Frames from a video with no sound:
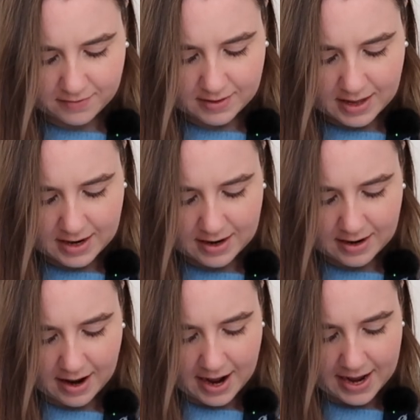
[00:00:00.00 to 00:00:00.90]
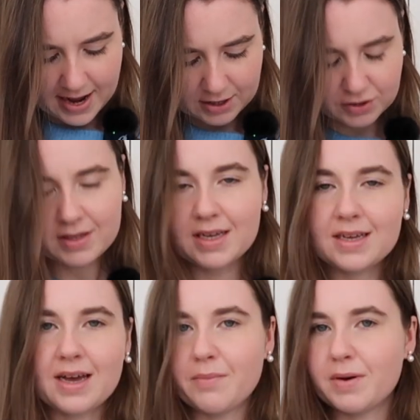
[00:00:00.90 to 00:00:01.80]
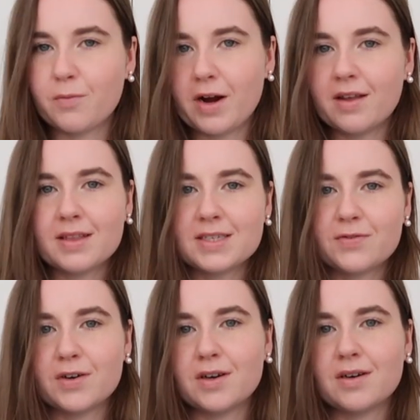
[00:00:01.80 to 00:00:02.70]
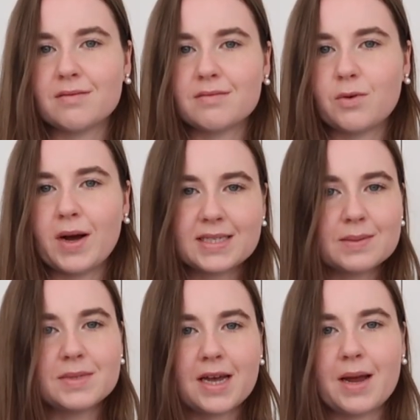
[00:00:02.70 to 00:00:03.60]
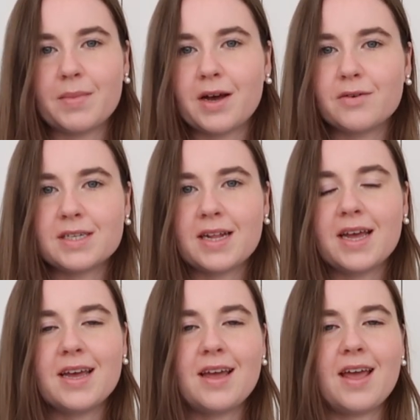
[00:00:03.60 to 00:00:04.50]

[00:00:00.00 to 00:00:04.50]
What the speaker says: that I've been wearing this for quite some time now today,